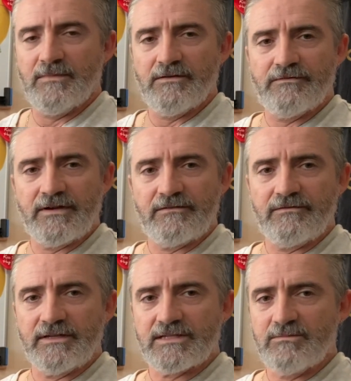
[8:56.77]
fake
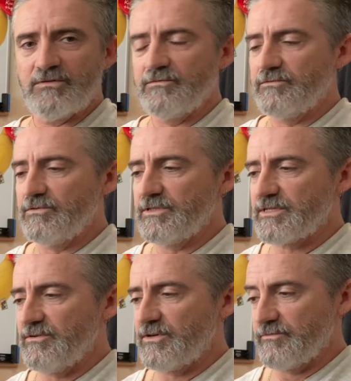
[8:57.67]
flexible ruler
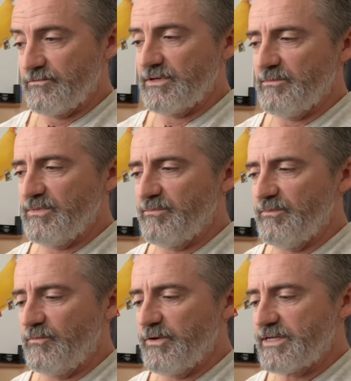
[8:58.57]
so I can roll up my
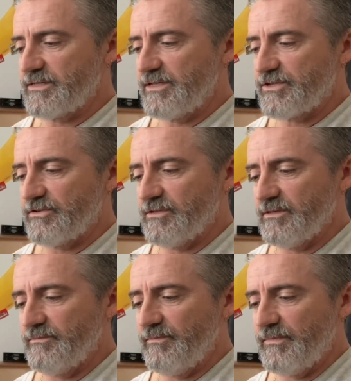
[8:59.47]
weeks each
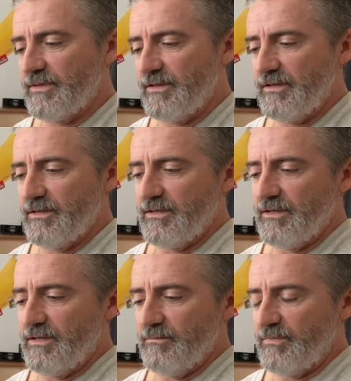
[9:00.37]
time.
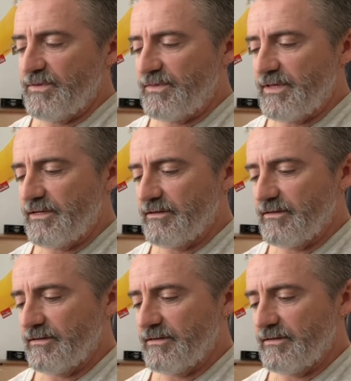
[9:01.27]
But then